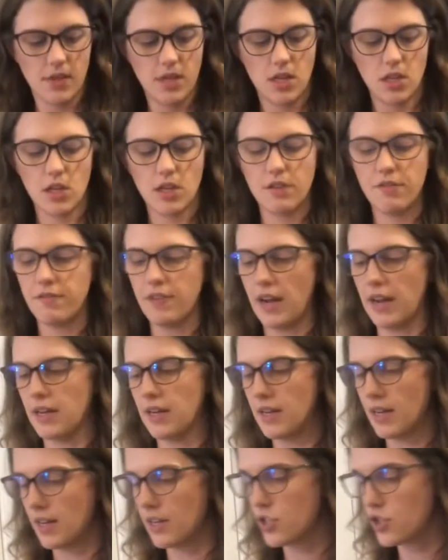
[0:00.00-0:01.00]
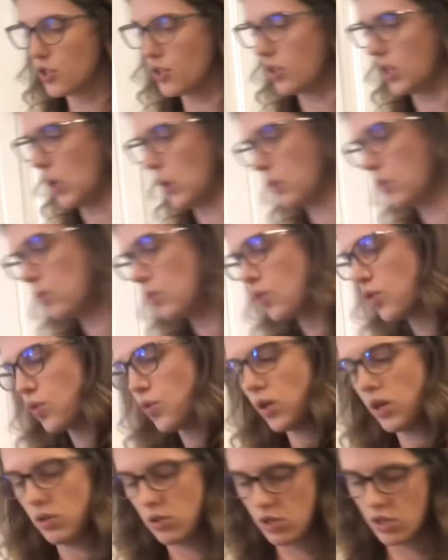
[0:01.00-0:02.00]
You can find it at your local
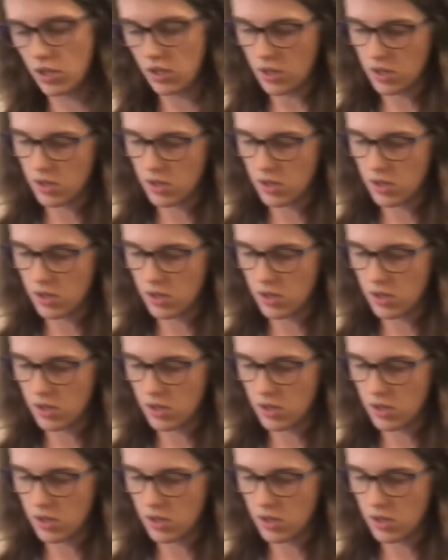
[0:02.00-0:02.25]
Kroger.